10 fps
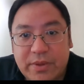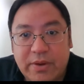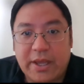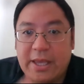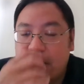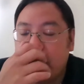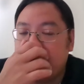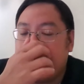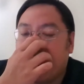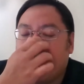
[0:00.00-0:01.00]
Okay.
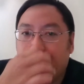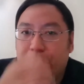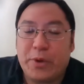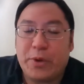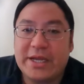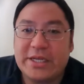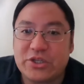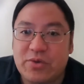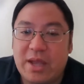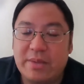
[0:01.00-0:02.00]
Now, what I
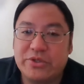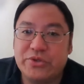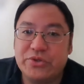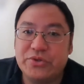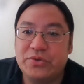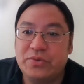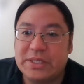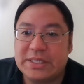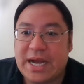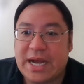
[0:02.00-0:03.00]
described to you
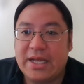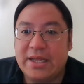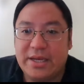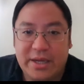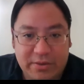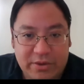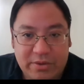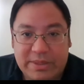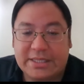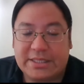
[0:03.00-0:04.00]
was not an
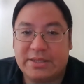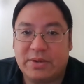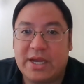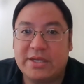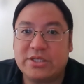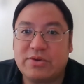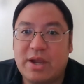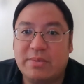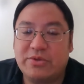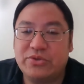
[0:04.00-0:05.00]
iridoplasty. What I
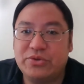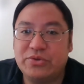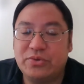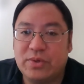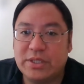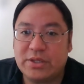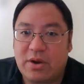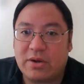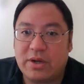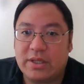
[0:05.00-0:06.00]
described to you was
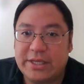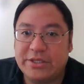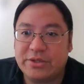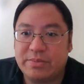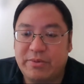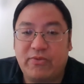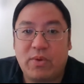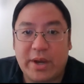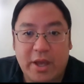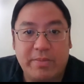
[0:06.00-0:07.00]
argon laser
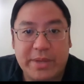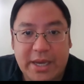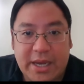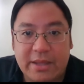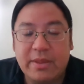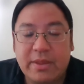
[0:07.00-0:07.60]
before an LPI.